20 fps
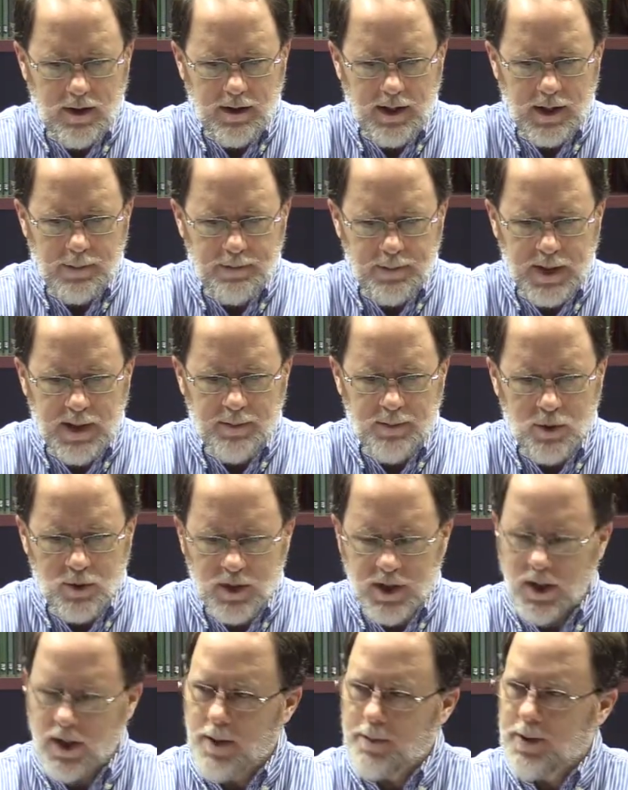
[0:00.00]
that people
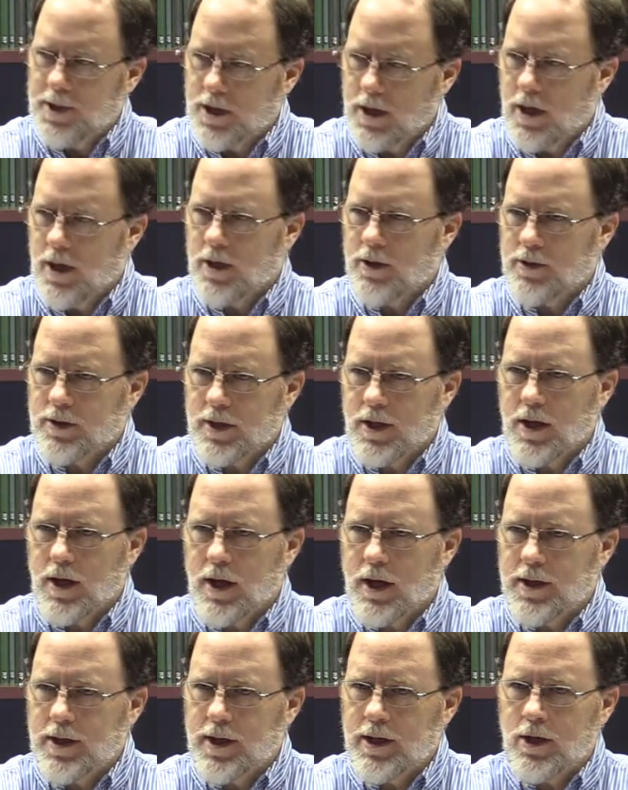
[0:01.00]
come and honor
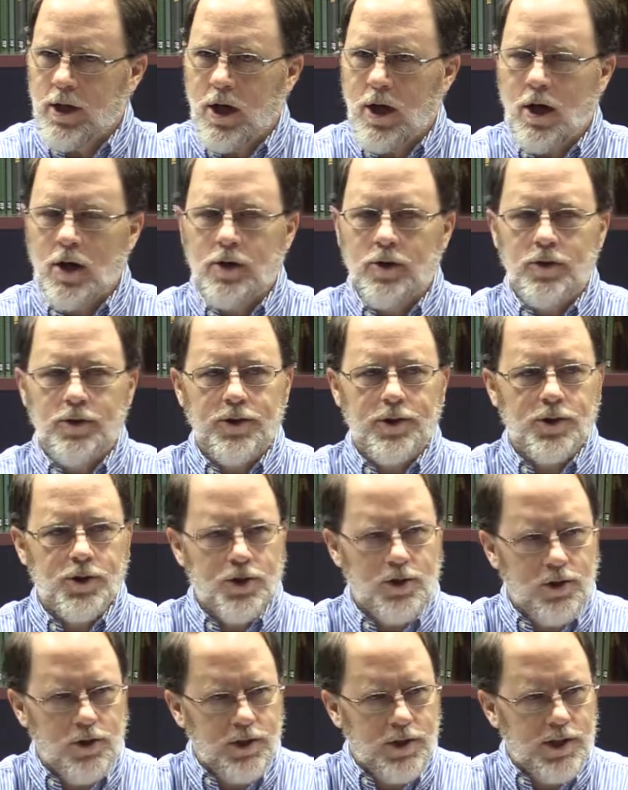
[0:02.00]
God and honor the
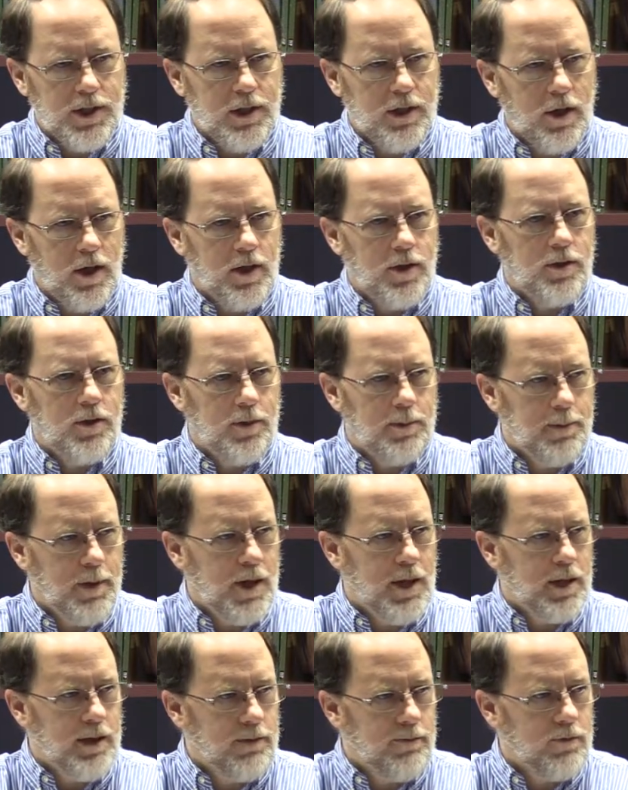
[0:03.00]
church and honor the
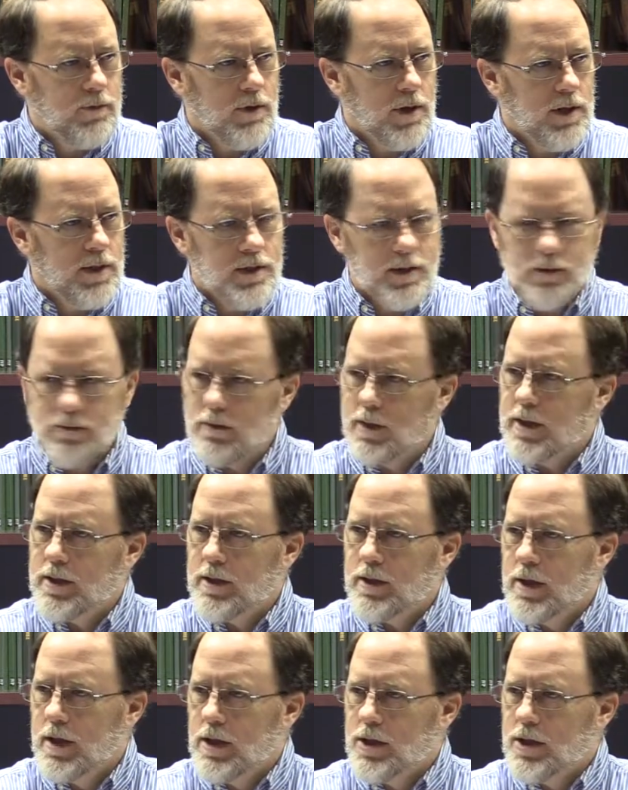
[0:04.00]
body of Christ, right?